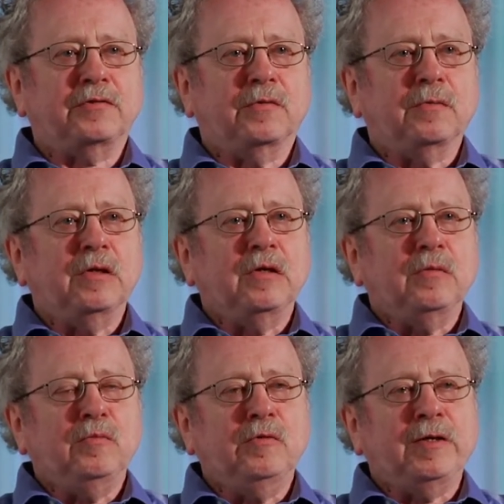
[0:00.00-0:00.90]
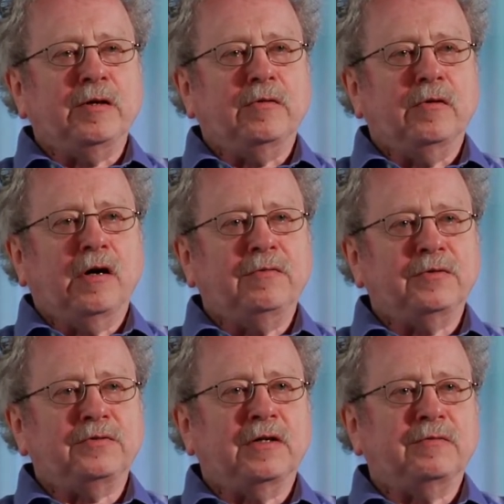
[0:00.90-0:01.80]
So moving
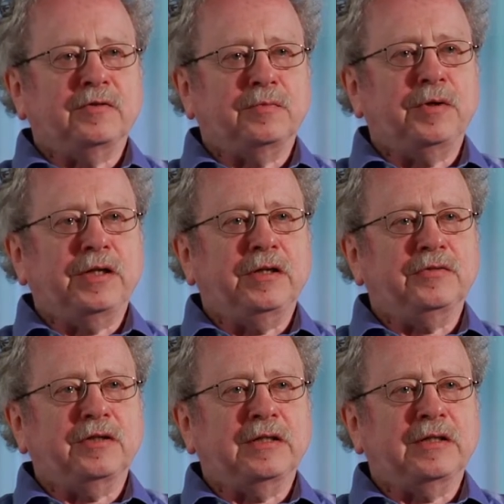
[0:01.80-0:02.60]
Office stuff is pretty easy,